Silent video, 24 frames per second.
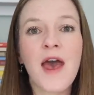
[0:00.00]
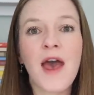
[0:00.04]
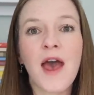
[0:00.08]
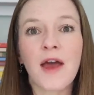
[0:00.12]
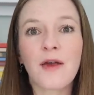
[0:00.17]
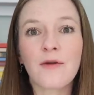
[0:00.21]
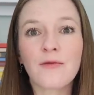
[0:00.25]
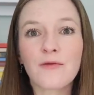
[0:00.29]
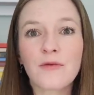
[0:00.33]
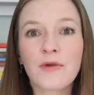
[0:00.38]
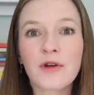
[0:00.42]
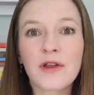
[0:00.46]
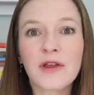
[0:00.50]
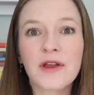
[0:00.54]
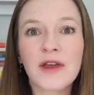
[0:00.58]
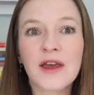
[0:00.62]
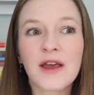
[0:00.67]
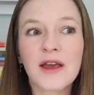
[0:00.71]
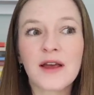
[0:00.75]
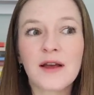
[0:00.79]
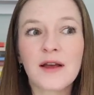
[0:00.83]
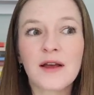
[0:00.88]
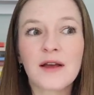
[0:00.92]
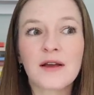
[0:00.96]
and
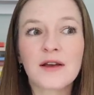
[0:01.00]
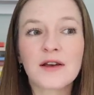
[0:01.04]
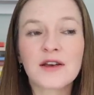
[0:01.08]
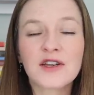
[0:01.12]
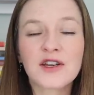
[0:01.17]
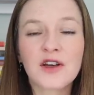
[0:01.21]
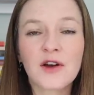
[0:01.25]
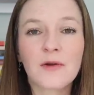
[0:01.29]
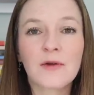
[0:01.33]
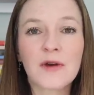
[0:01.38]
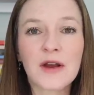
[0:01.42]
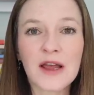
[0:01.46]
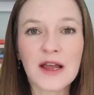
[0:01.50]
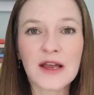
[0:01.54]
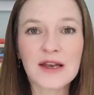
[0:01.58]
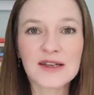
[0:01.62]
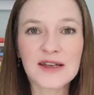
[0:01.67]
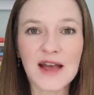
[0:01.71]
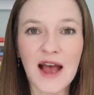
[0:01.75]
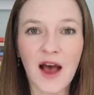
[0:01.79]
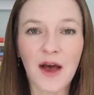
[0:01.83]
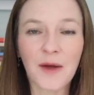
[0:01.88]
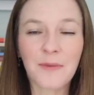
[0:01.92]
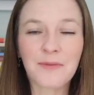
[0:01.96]
really toning it
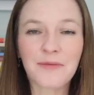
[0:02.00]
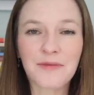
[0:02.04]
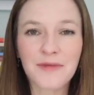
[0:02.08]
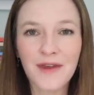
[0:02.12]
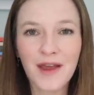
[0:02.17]
down